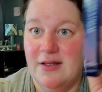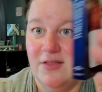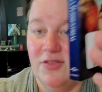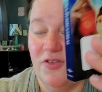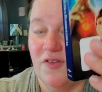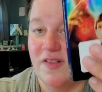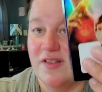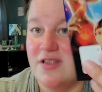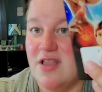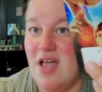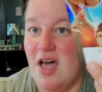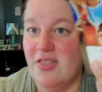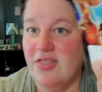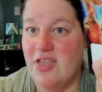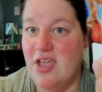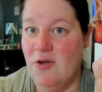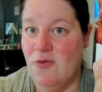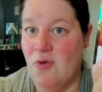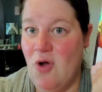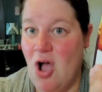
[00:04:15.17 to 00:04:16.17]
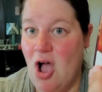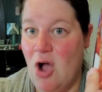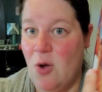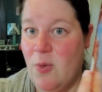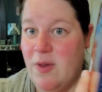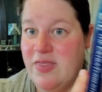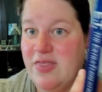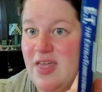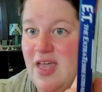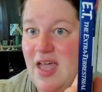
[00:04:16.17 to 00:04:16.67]
There's nothing wrong
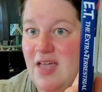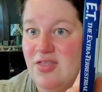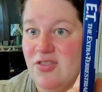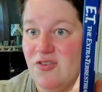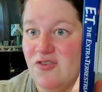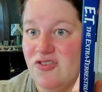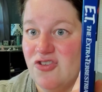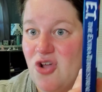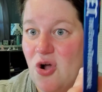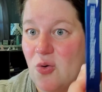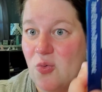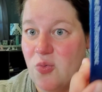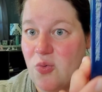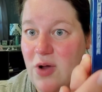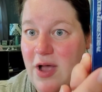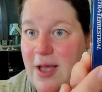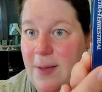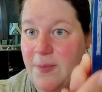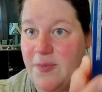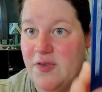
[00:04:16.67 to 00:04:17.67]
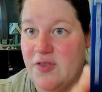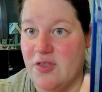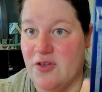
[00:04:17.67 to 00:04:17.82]
with it. There's no rips.